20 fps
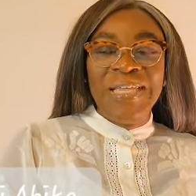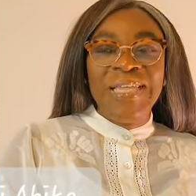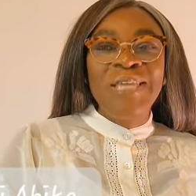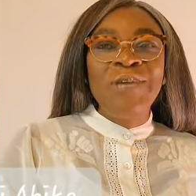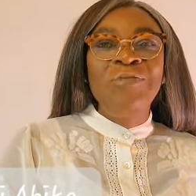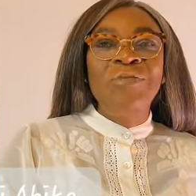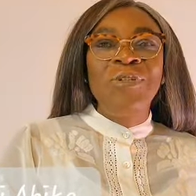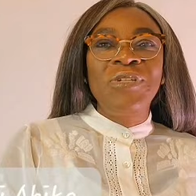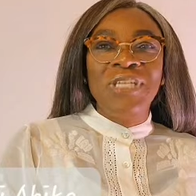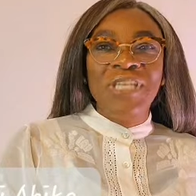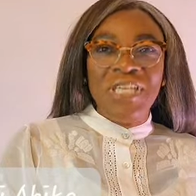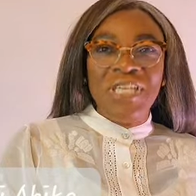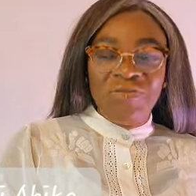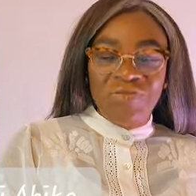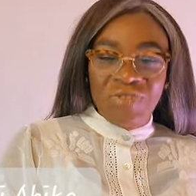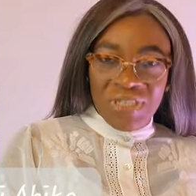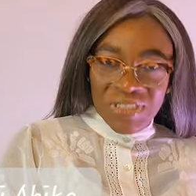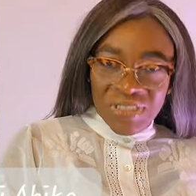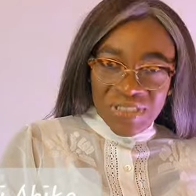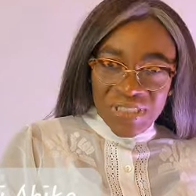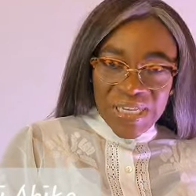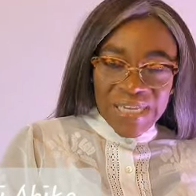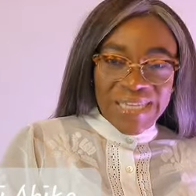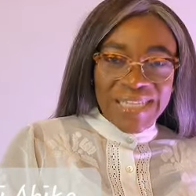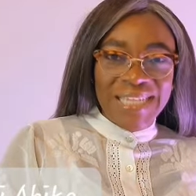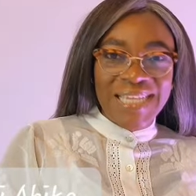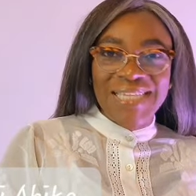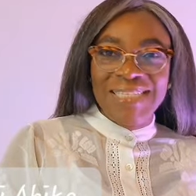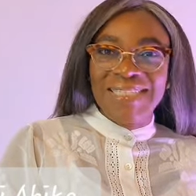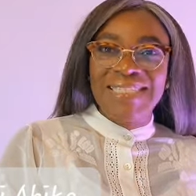He will give
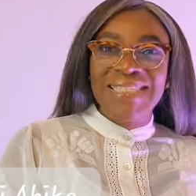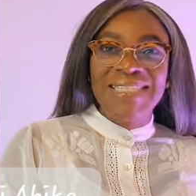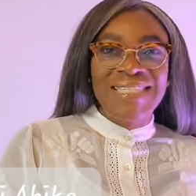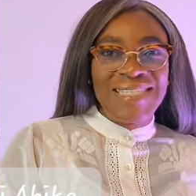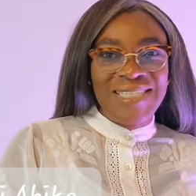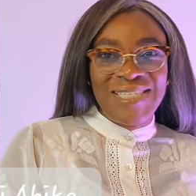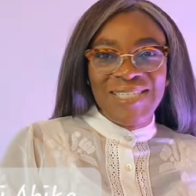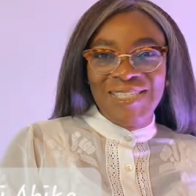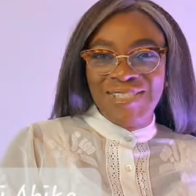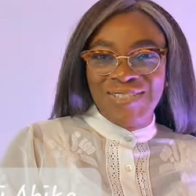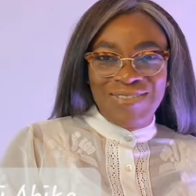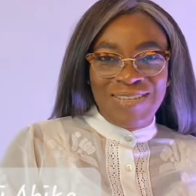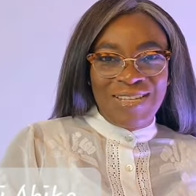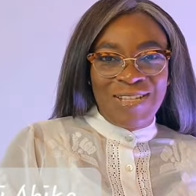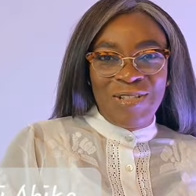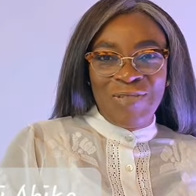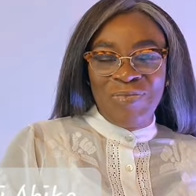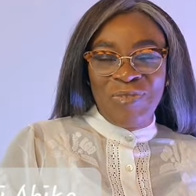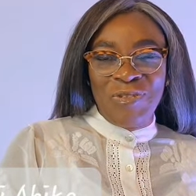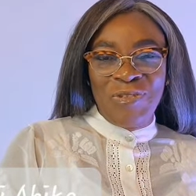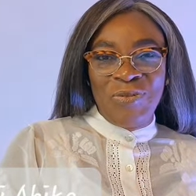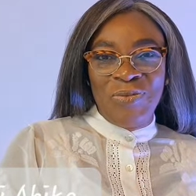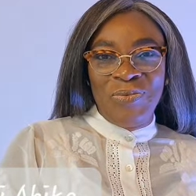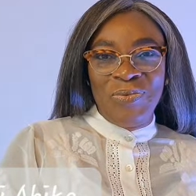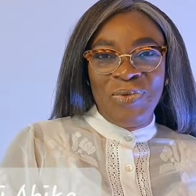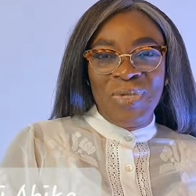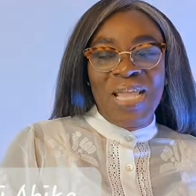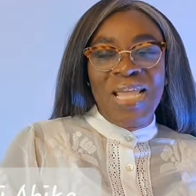angelic assistance to help you.